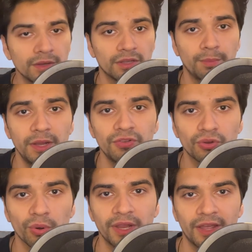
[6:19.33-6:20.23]
The main
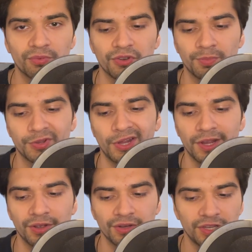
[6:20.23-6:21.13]
story ends with
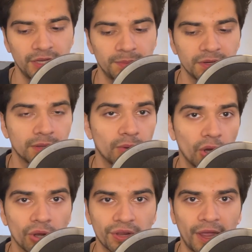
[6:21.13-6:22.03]
Masaya keeping them
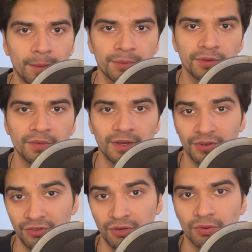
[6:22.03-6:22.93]
all captive in a
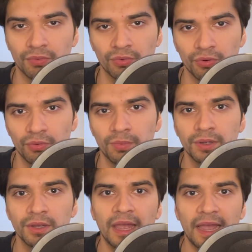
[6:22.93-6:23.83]
secret room
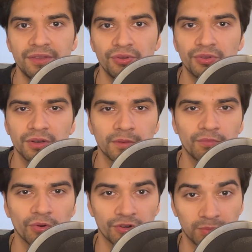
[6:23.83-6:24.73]
and using them
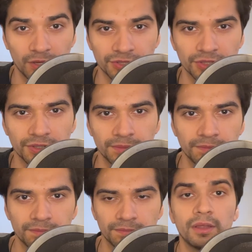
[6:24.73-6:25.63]
for his pleasure.
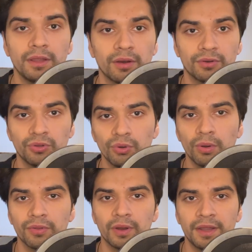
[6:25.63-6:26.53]
There are two
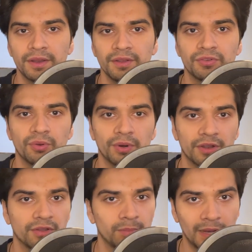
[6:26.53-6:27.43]
other endings known
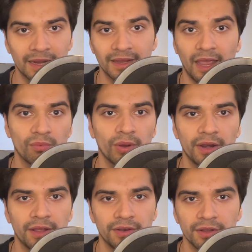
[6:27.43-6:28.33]
as the black and red
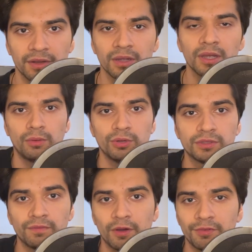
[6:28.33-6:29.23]
ending, which
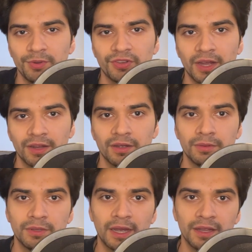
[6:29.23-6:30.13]
involves Masaya
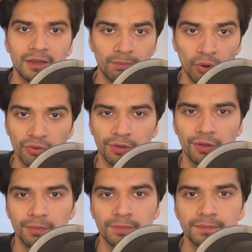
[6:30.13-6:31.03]
dying in both of
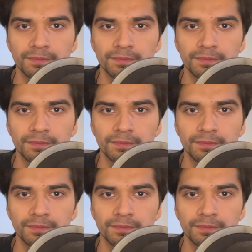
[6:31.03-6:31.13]
them.